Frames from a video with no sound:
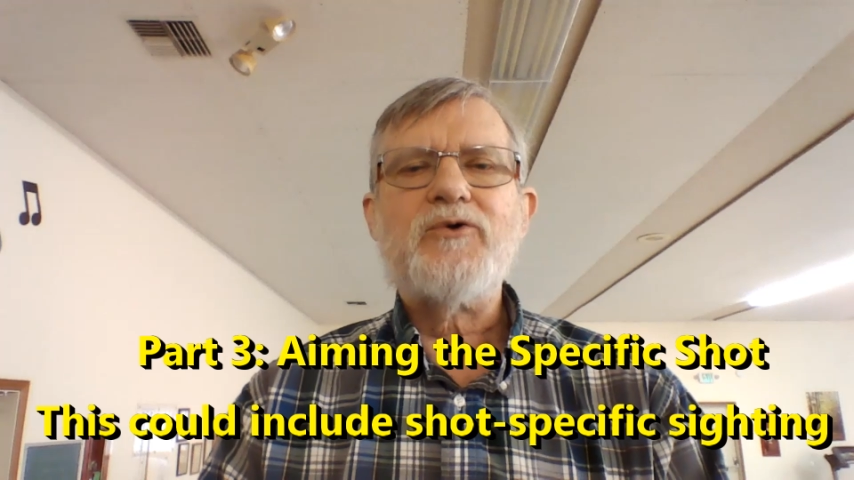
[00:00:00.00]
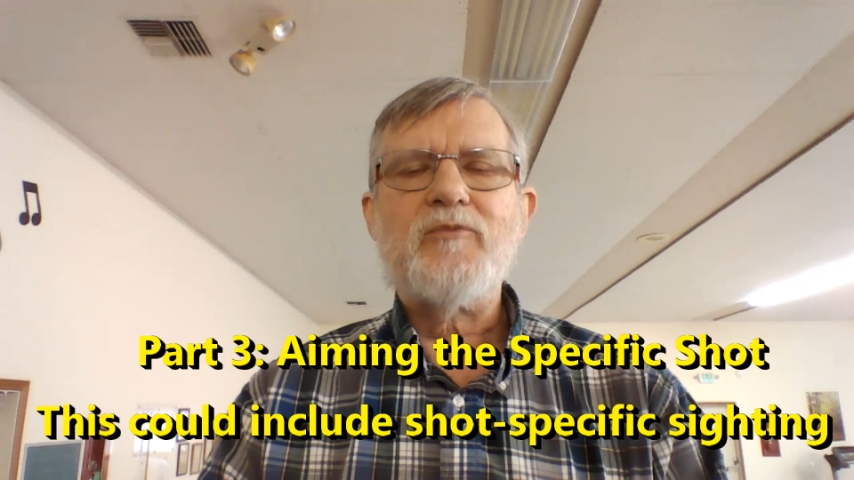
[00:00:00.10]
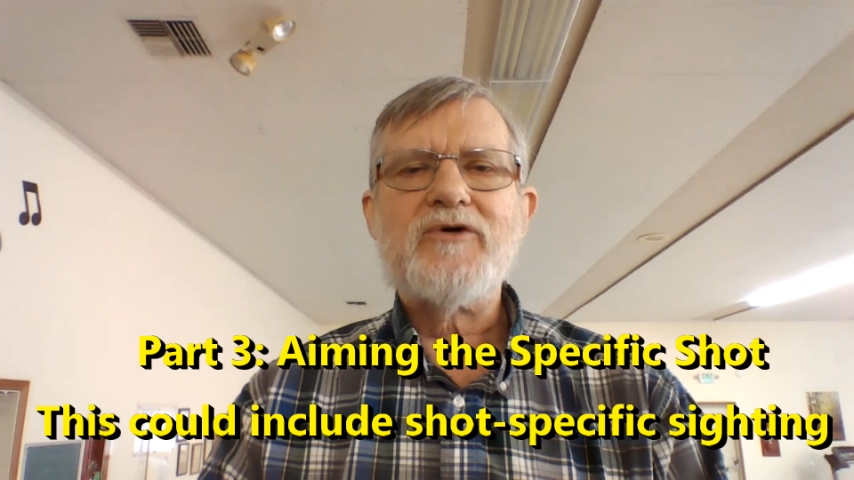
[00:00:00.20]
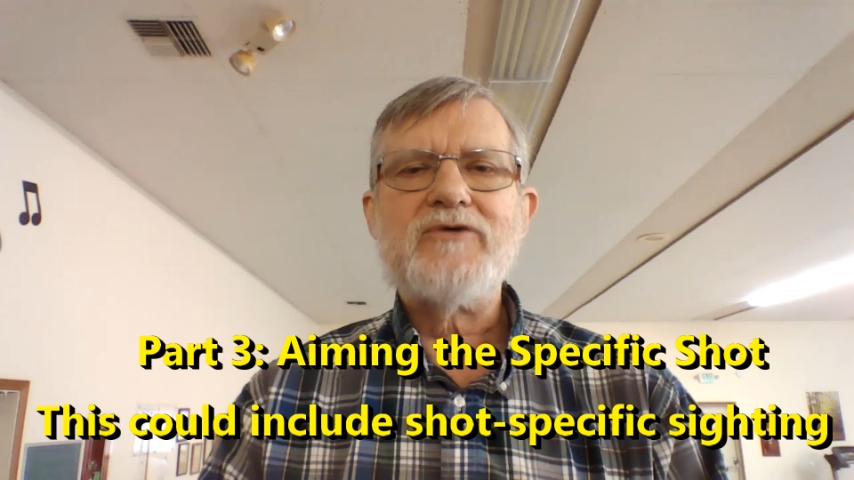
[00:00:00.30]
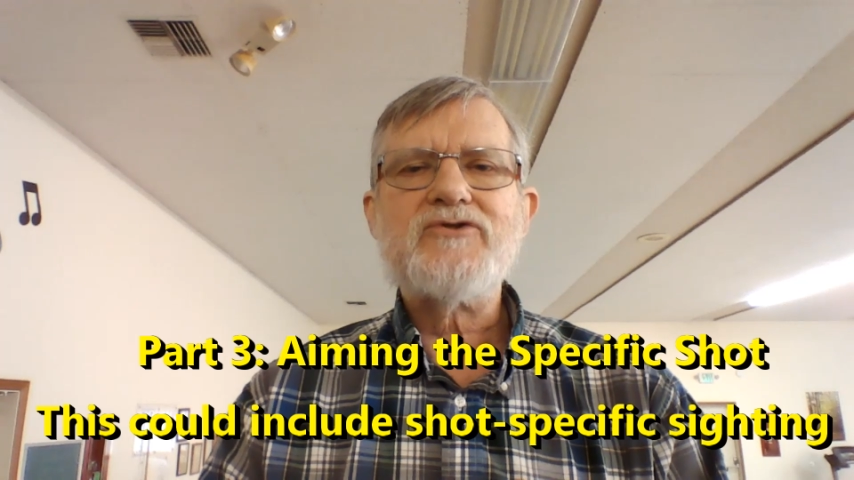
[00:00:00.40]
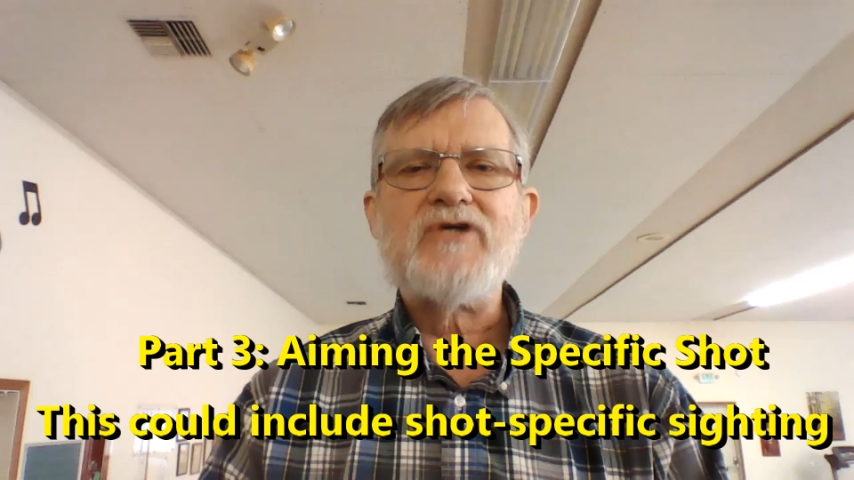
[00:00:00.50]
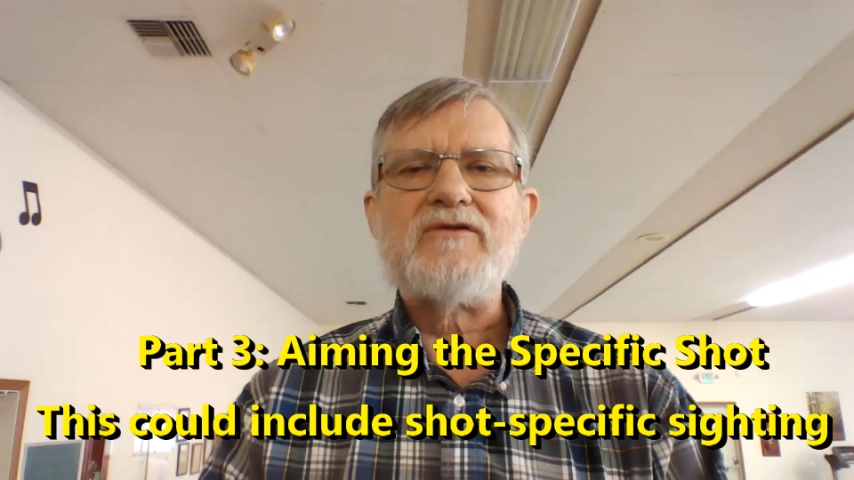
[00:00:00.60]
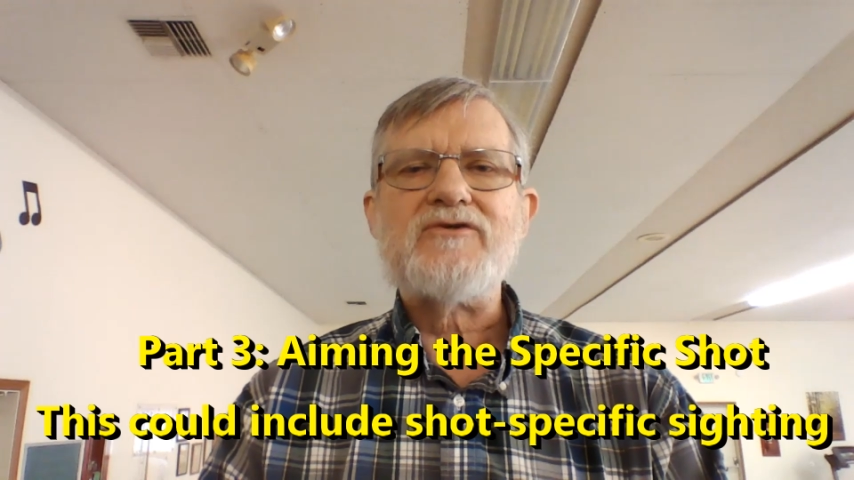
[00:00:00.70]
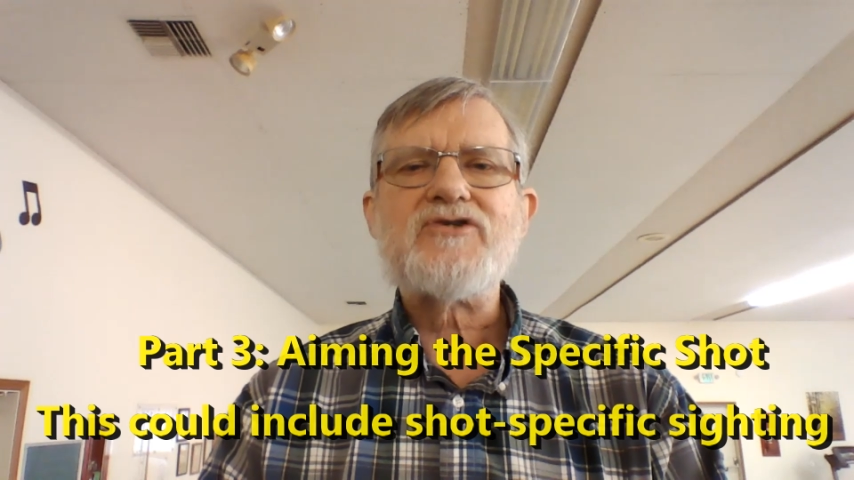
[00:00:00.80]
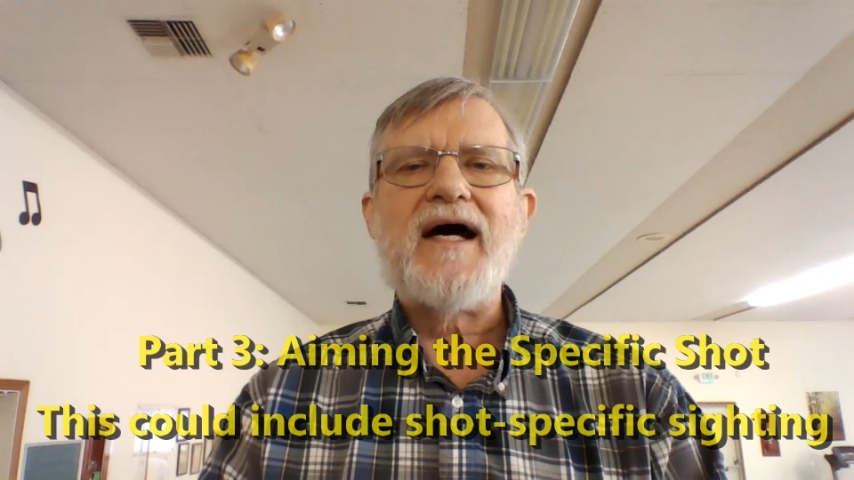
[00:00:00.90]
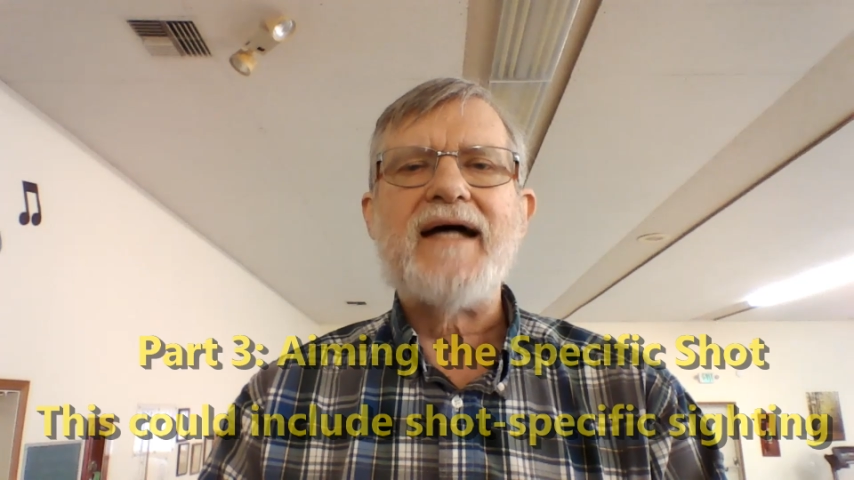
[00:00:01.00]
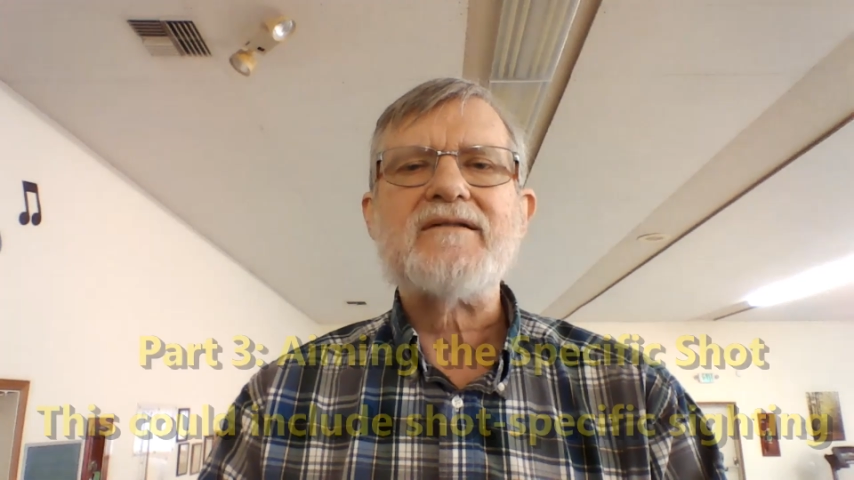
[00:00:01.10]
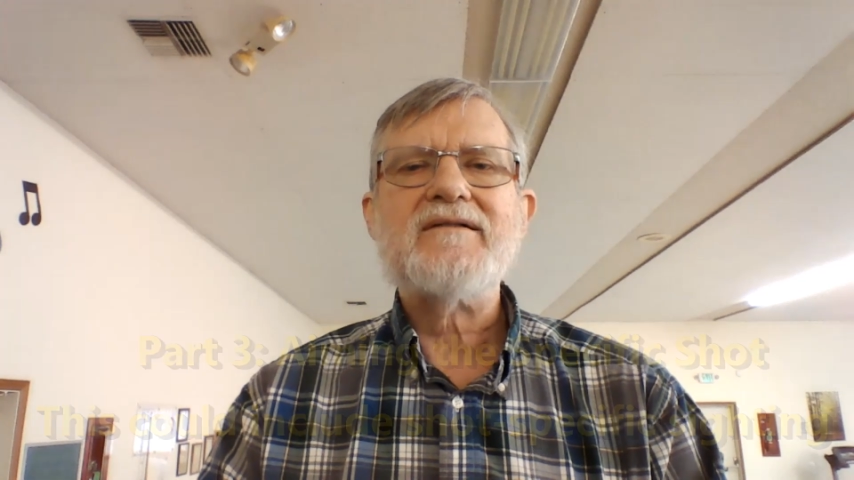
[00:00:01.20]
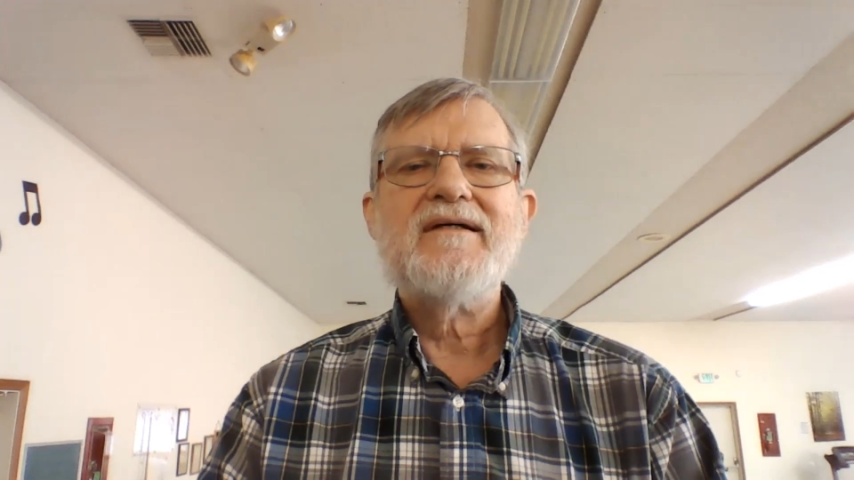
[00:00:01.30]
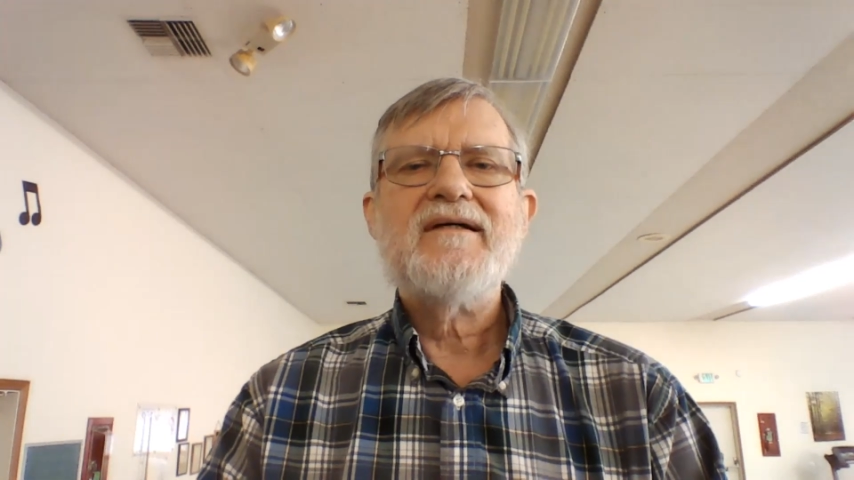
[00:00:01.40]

approaching the shot.